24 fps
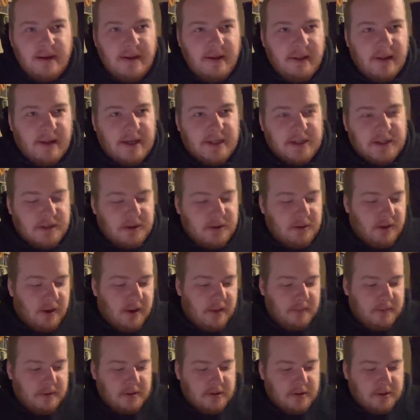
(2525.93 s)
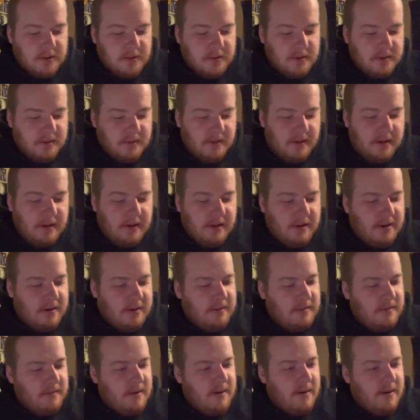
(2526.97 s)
last two episodes. And then